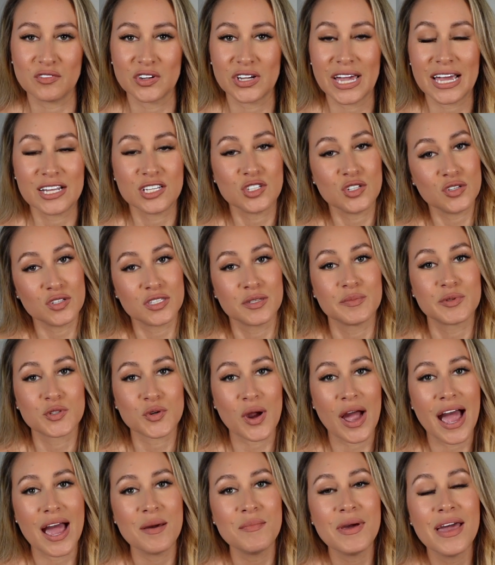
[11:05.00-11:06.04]
forget to
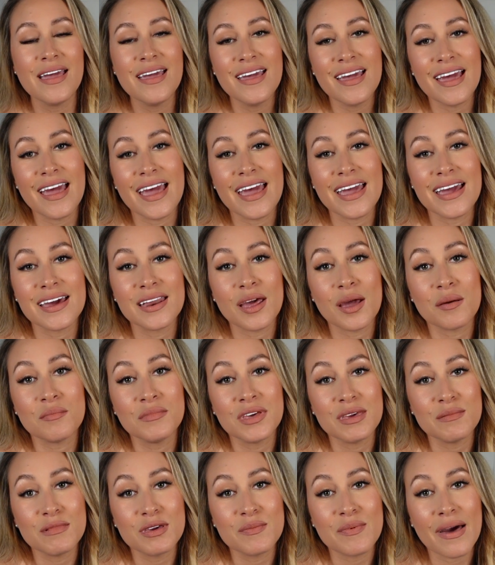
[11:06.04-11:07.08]
subscribe and
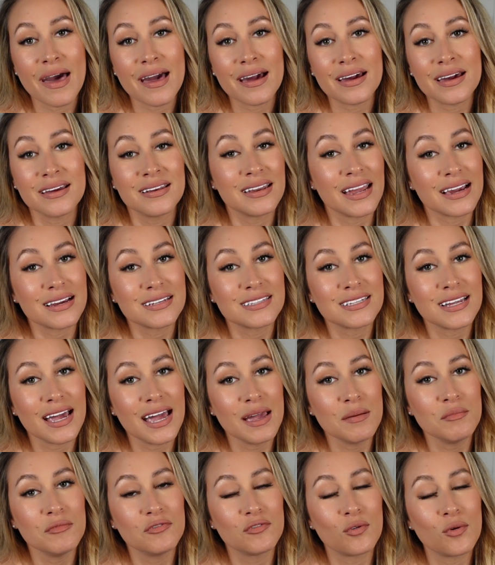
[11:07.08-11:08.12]
meet me back next
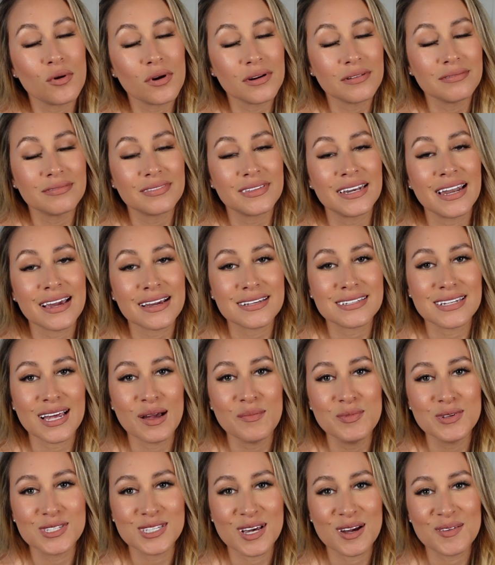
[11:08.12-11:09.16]
time for the next
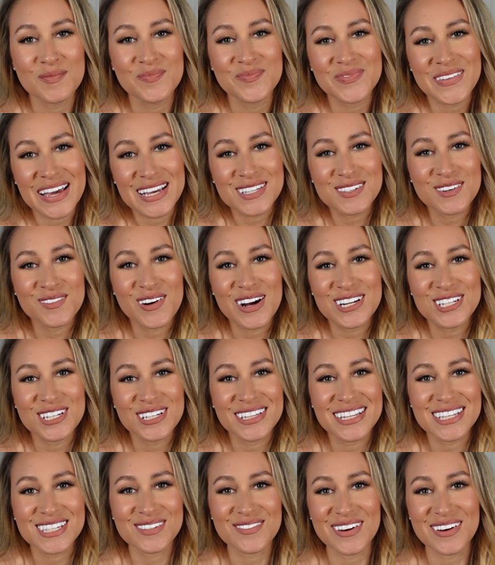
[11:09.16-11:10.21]
episode. Thanks for watching this